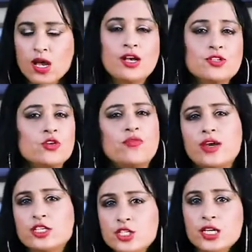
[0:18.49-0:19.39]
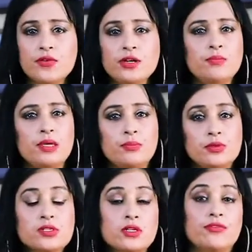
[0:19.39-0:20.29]
so vegetarian
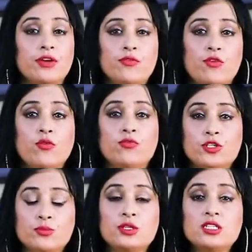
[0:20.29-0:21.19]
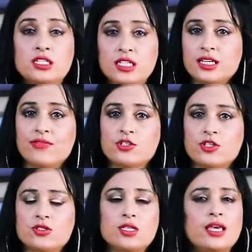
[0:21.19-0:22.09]
people suffering from vitamin D
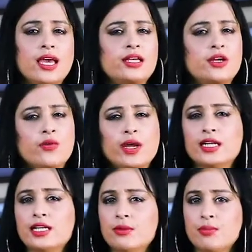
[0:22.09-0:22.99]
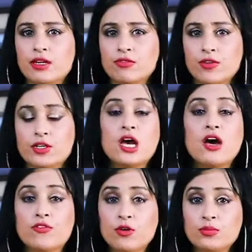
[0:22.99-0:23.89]
deficiency can greatly benefit
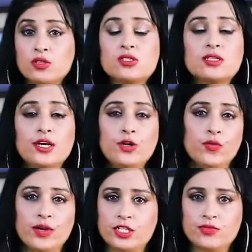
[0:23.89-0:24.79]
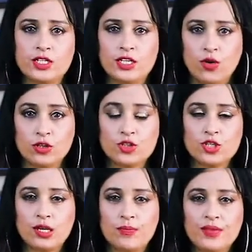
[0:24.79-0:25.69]
from this innovative technology.